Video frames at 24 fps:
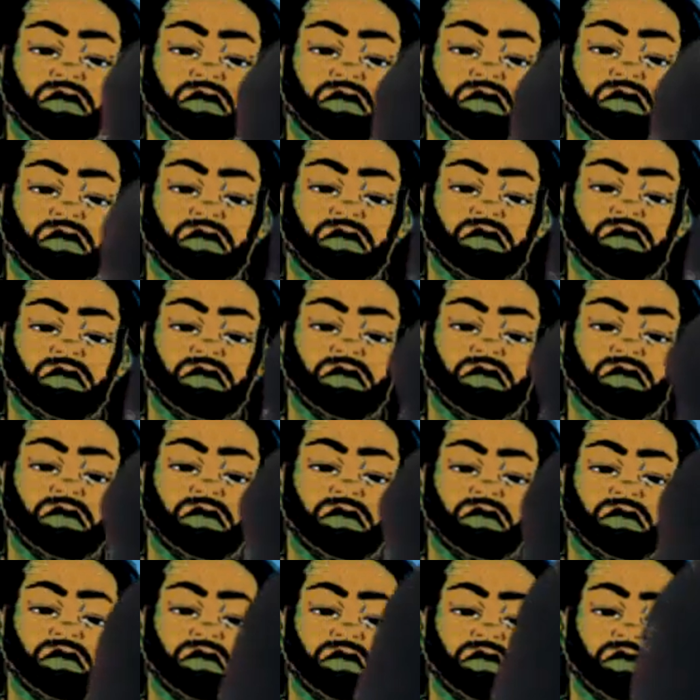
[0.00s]

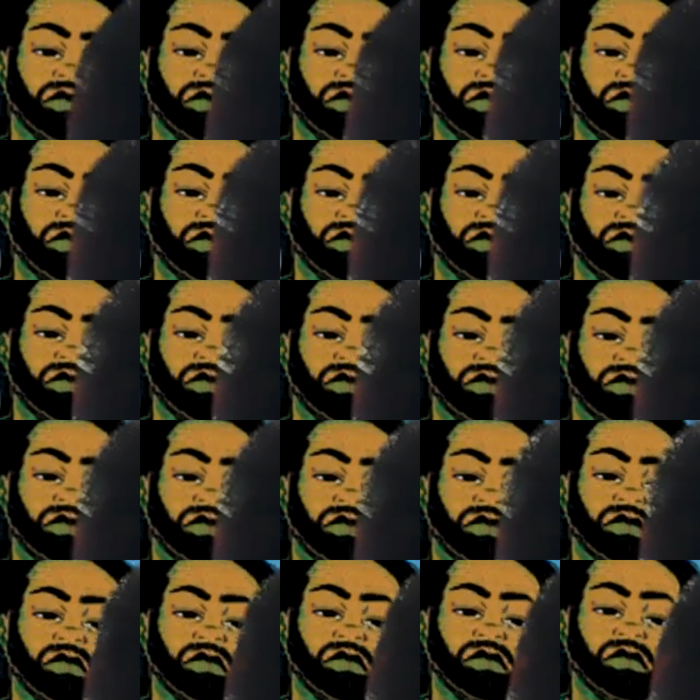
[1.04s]

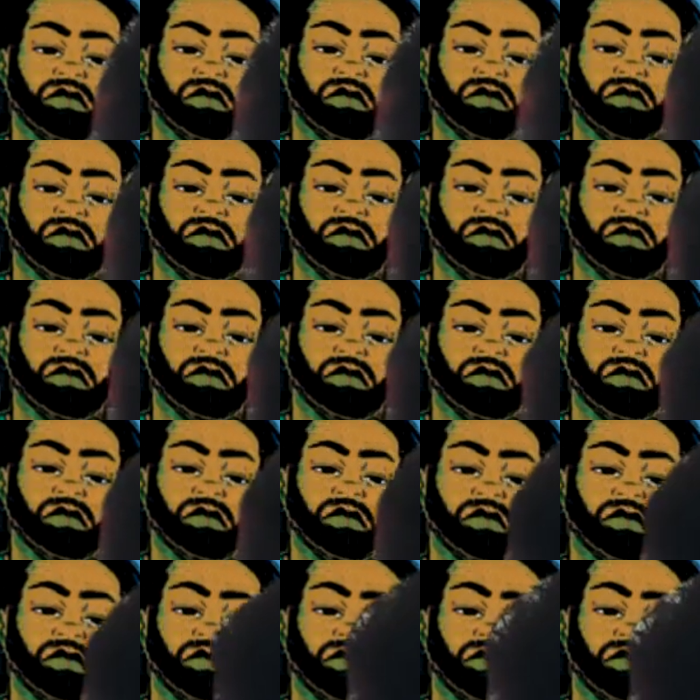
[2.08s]

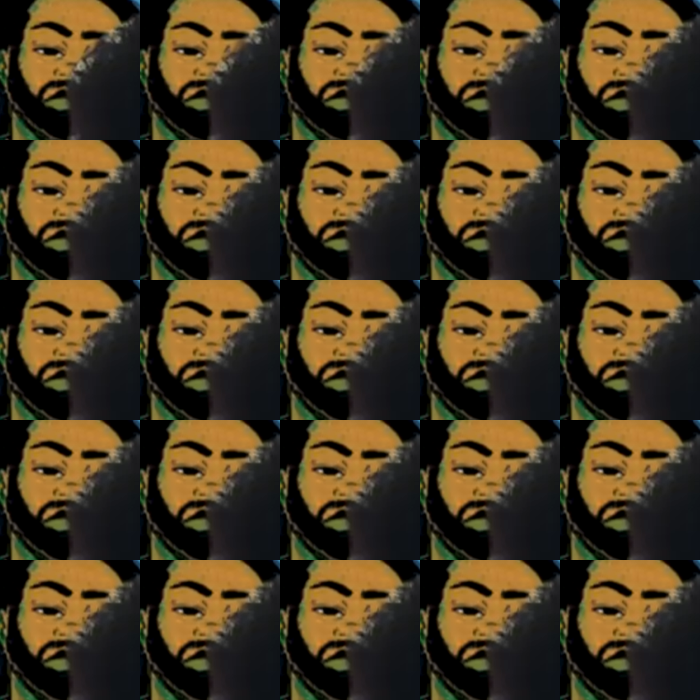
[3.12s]
(silent)